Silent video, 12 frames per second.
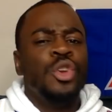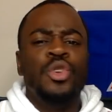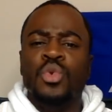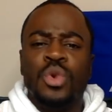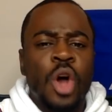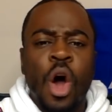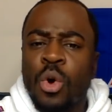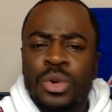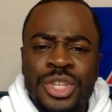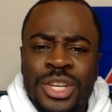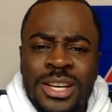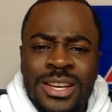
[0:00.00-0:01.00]
New
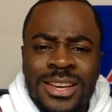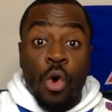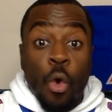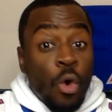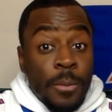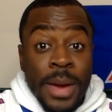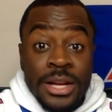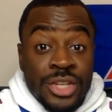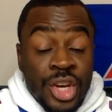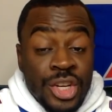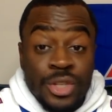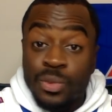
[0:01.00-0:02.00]
coaching, quarterback
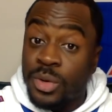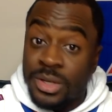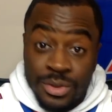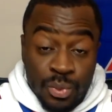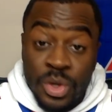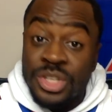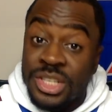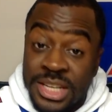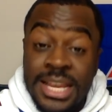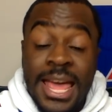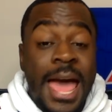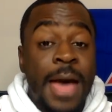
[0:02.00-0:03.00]
changes, which
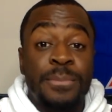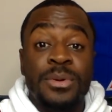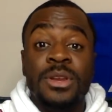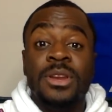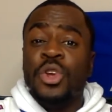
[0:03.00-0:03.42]
did happen.